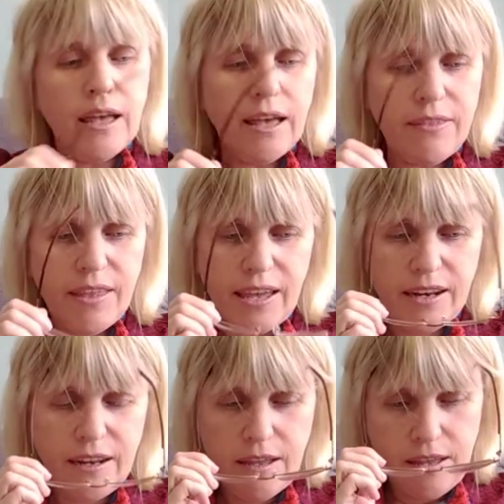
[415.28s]
And
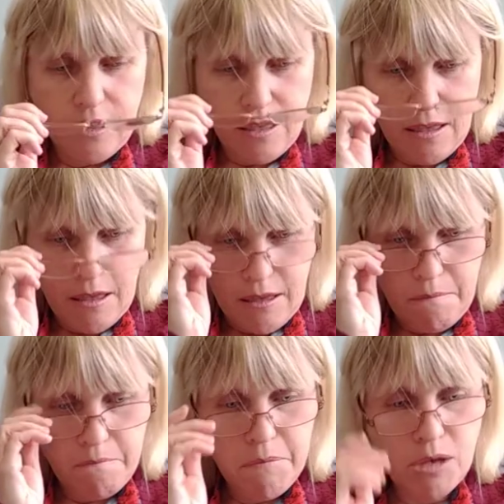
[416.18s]
then
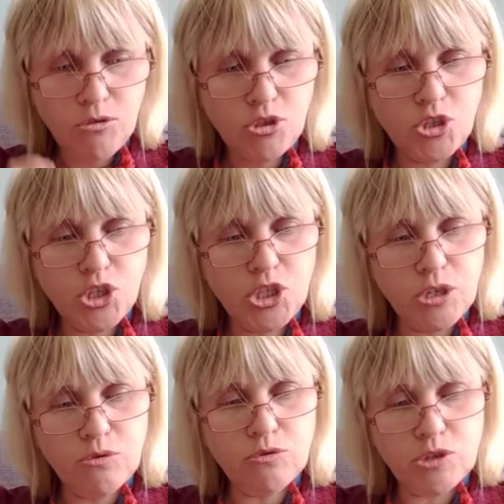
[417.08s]
most
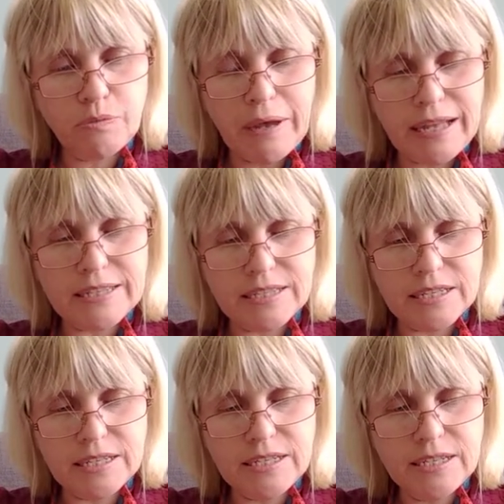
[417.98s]
used
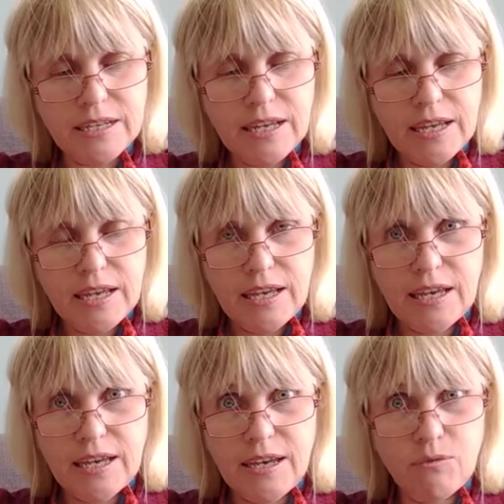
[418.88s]
pattern,
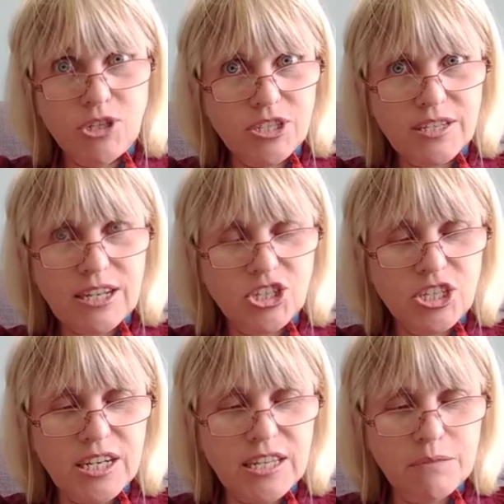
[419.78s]
which isn't actually
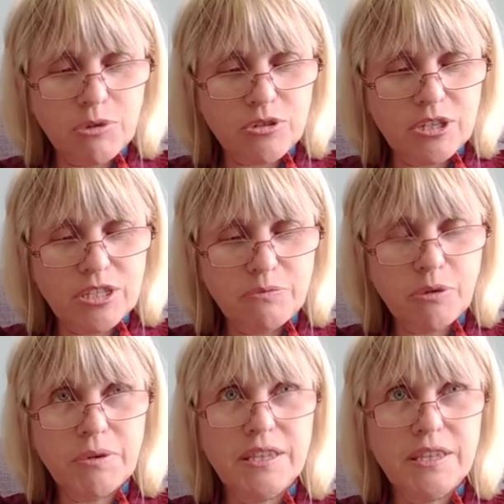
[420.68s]
Tilly and the Buttons, probably